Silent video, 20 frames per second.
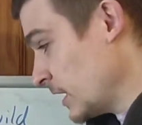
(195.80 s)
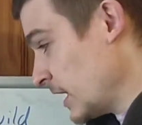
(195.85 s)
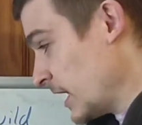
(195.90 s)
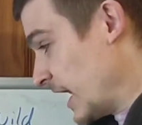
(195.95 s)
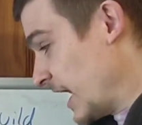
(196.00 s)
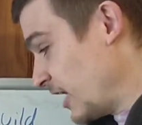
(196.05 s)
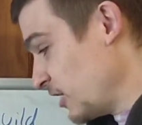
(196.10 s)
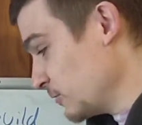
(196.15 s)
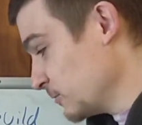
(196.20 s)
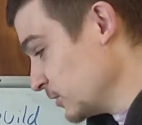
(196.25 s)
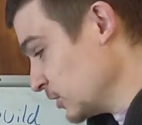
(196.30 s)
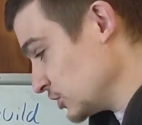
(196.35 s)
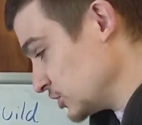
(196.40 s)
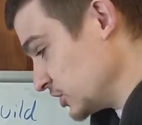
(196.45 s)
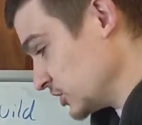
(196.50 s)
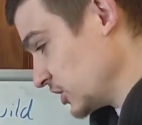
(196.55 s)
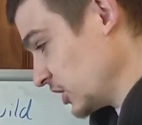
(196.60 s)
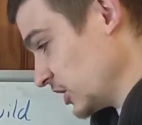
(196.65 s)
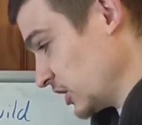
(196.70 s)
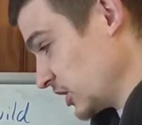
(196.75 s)
how
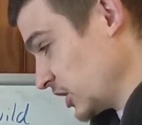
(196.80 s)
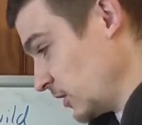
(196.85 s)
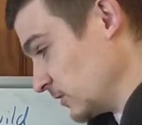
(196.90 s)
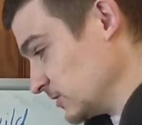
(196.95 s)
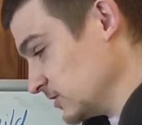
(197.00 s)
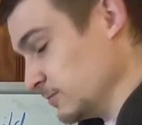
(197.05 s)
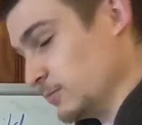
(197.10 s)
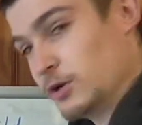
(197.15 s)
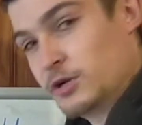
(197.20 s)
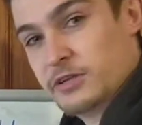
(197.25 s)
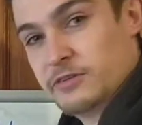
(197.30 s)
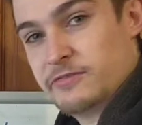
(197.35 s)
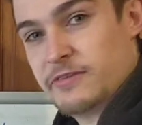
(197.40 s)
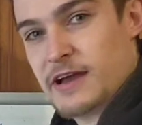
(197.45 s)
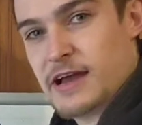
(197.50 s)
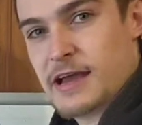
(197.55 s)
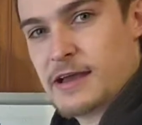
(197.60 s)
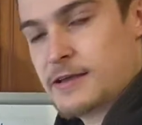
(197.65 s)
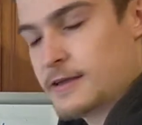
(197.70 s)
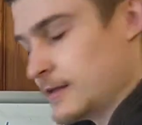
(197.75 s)
much is going to go to body
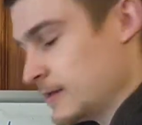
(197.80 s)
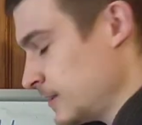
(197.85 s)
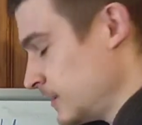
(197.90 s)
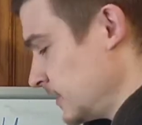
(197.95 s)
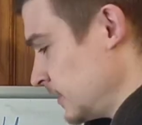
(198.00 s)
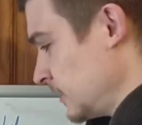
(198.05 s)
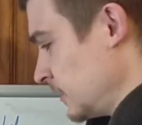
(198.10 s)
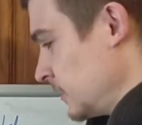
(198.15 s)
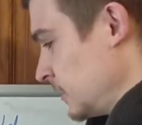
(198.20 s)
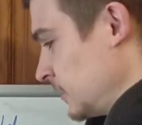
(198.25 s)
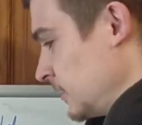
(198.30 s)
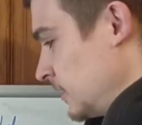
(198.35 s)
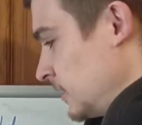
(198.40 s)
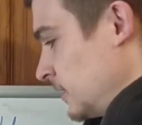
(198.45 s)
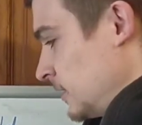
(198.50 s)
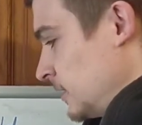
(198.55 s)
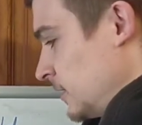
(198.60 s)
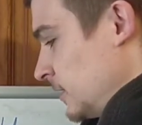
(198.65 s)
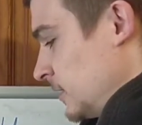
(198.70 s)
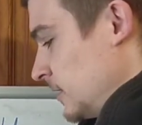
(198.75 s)
fat
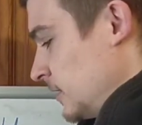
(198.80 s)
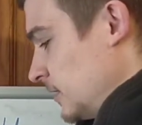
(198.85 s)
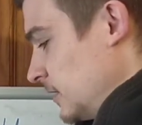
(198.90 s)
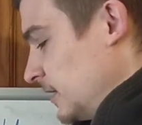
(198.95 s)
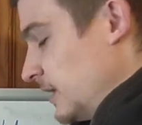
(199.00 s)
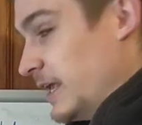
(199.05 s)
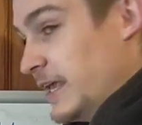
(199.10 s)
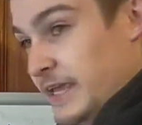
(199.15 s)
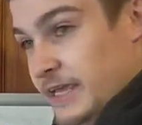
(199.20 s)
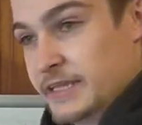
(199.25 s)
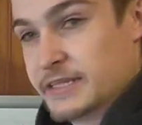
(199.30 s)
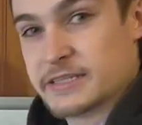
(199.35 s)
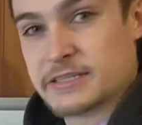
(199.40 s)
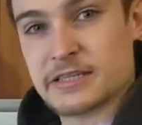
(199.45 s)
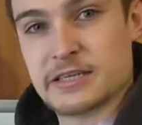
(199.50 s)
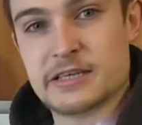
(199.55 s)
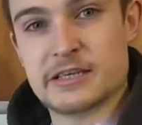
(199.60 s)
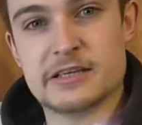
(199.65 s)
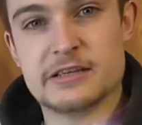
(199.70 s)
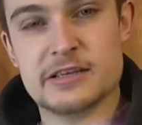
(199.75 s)

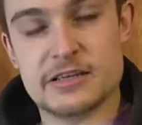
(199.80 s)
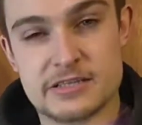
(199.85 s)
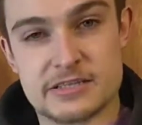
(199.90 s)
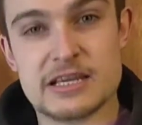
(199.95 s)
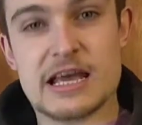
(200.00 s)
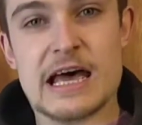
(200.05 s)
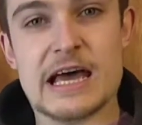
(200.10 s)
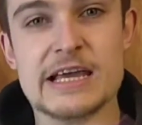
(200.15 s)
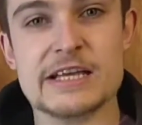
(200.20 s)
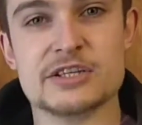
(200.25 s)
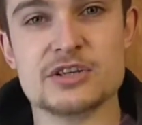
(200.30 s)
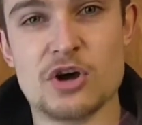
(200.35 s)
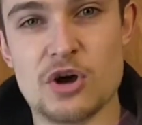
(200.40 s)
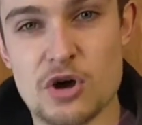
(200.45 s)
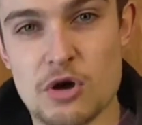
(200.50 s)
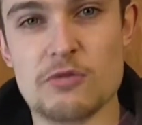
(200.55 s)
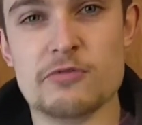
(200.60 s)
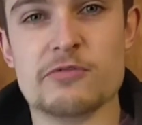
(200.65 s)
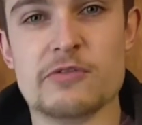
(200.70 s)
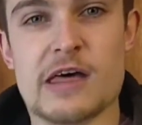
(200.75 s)
is the size
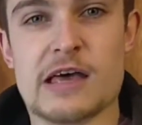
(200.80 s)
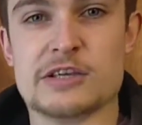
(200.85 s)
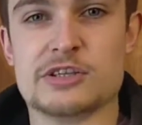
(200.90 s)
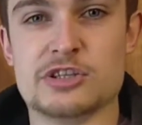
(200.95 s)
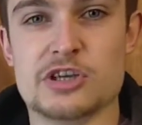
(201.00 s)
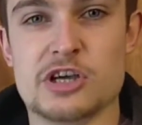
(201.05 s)
of that